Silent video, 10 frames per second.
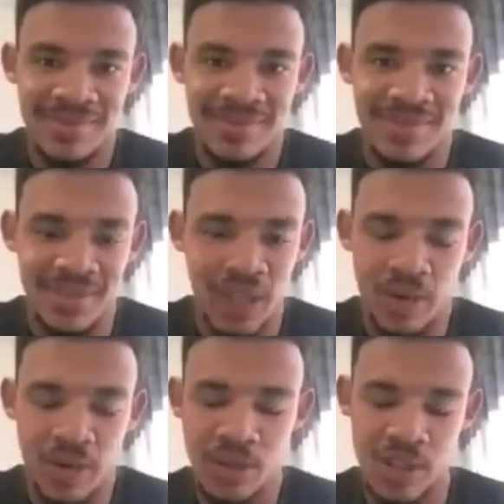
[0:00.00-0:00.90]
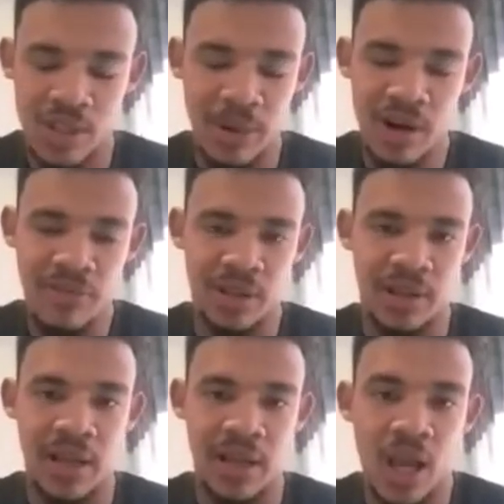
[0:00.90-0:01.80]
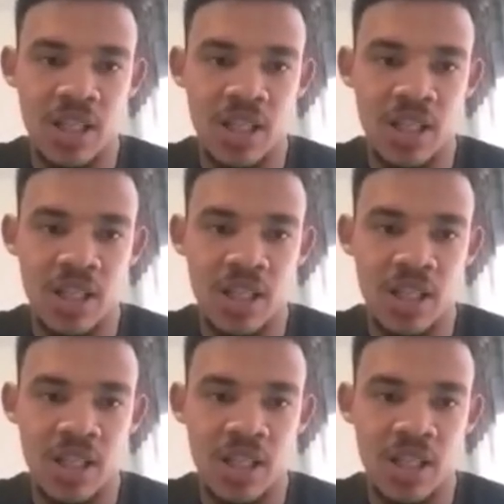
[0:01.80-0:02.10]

No, that was and perfect. That actually